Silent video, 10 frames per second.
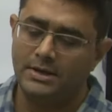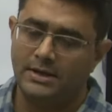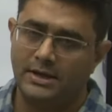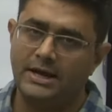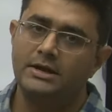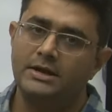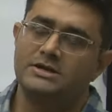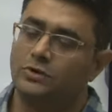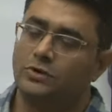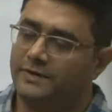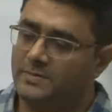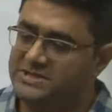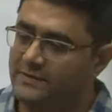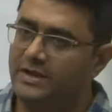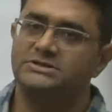right? So from
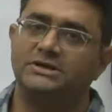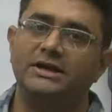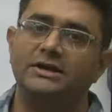savagery